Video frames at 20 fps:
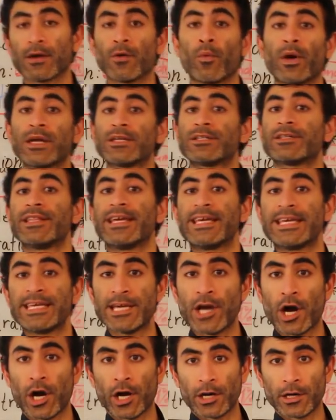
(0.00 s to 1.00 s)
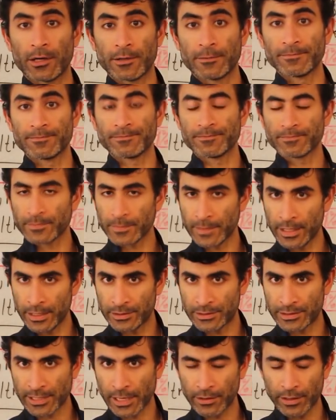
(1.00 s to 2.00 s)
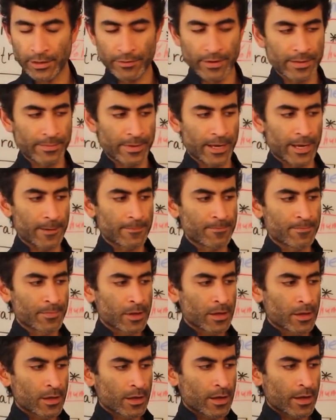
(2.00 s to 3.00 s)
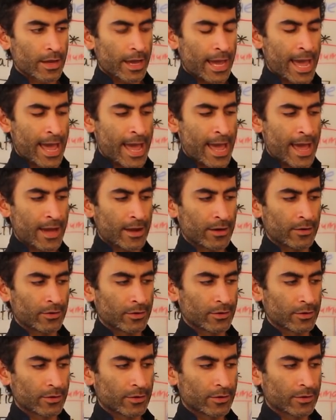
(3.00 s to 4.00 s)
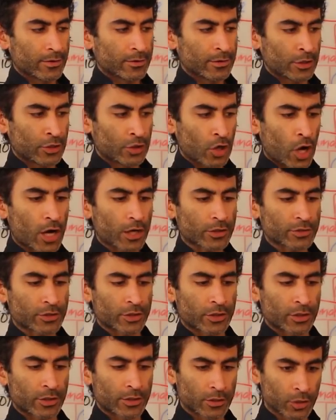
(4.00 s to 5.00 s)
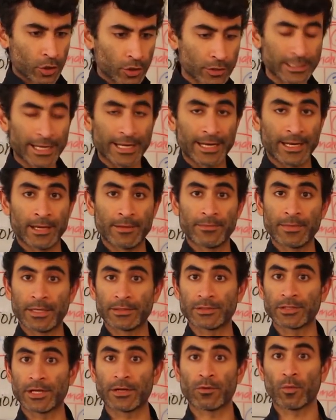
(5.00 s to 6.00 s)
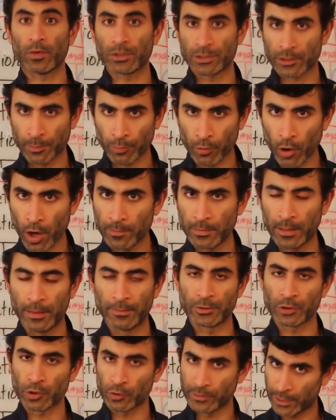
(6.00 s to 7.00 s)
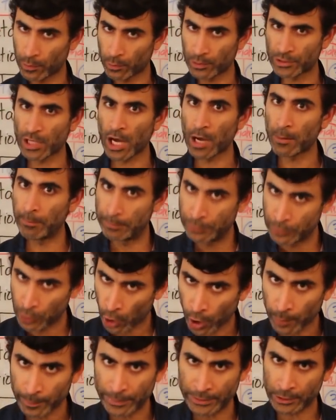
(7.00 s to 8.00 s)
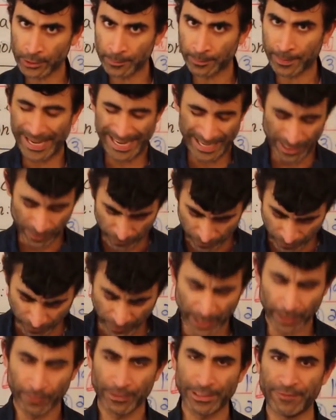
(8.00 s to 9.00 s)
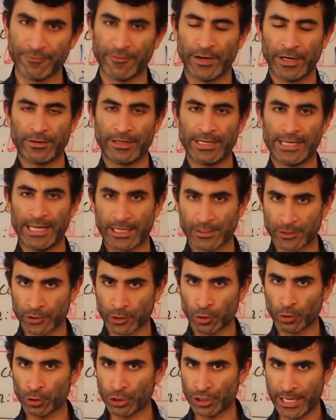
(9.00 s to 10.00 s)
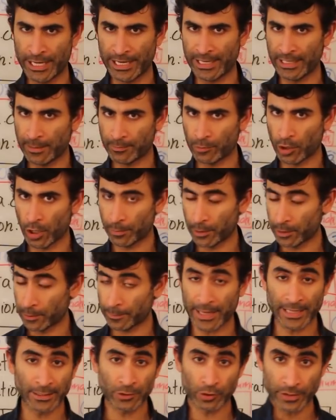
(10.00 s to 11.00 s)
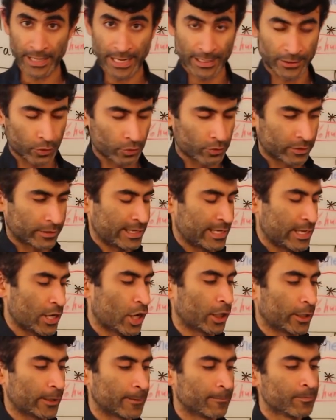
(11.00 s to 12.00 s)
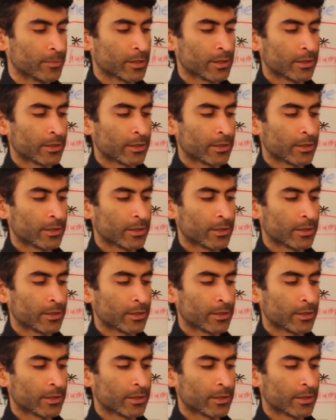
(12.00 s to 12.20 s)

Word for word: went to the ER in Saudi Arabia. And the doctor looked at him and said, What's the problem? So there was abdominal pain, very, very excruciating abdominal pain. So he had to go to the ER.